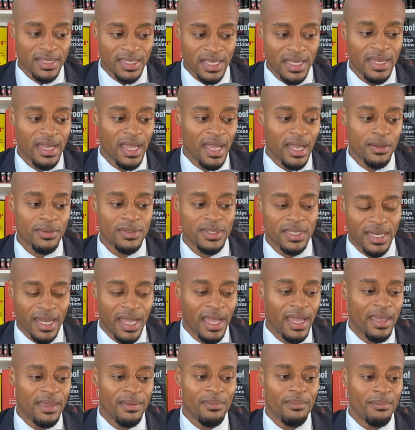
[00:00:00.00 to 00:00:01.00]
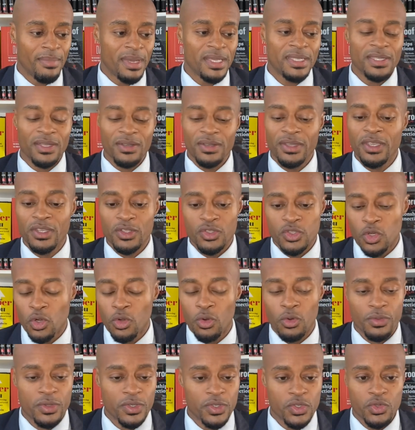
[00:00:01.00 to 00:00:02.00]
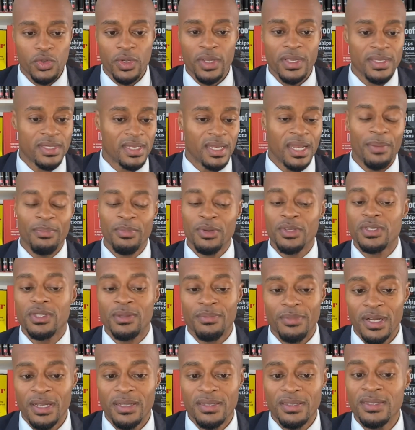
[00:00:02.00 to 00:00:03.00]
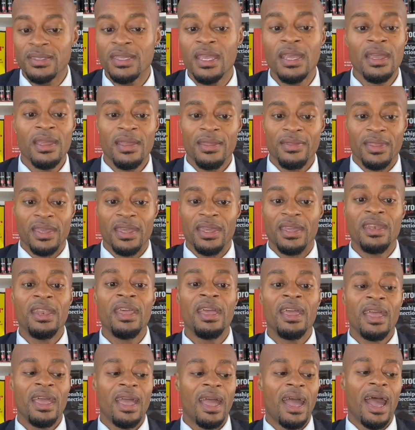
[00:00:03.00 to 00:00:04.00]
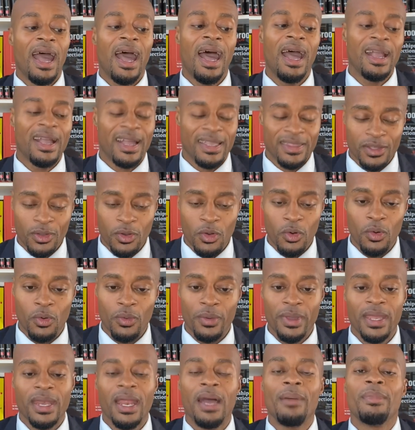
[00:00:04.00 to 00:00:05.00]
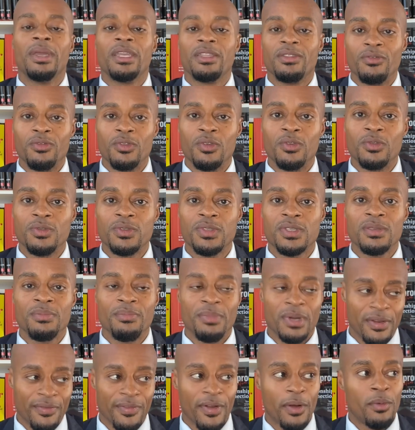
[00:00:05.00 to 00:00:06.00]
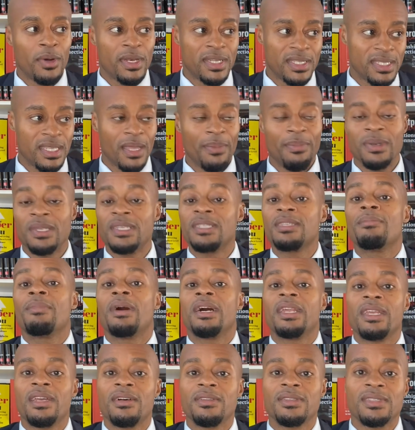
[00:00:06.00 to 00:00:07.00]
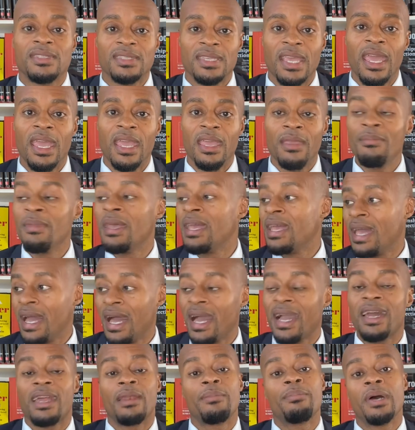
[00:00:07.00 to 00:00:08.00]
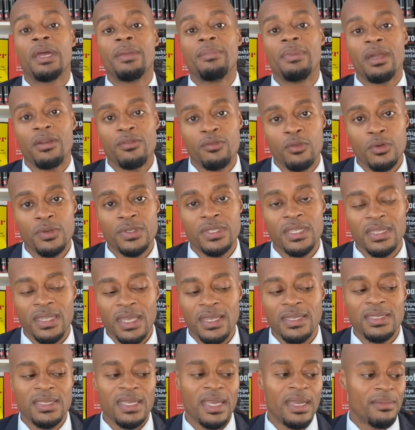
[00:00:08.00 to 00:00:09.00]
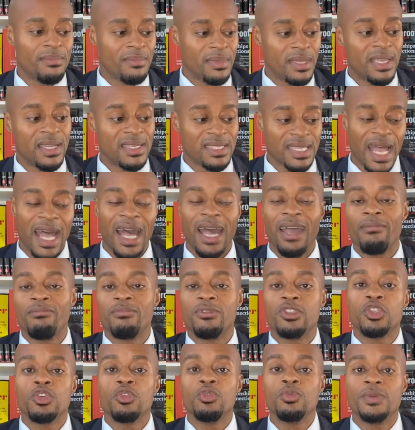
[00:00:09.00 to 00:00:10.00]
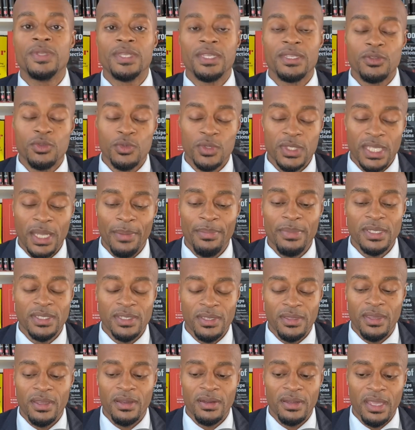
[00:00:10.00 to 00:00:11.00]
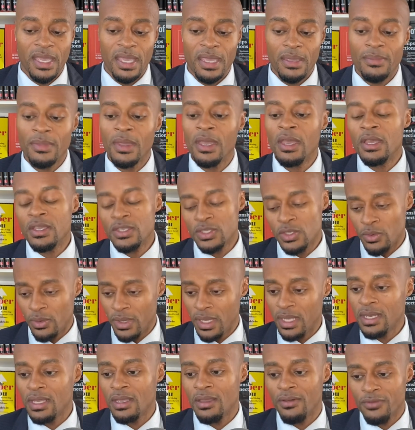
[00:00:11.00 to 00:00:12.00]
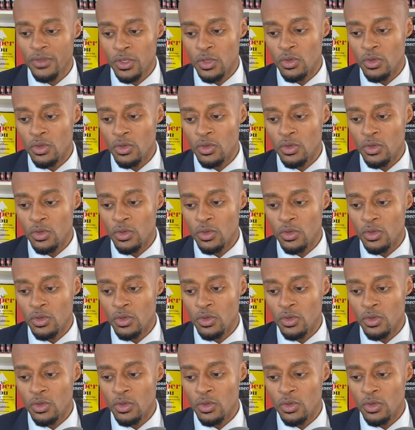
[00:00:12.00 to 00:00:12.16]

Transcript: is in-house and I basically control the strings and I push the buttons, then I got the gold and I make the rules. But if I want to step into somebody else's game, I got to play by the rules that they set, because I'm choosing to step into their game. So any of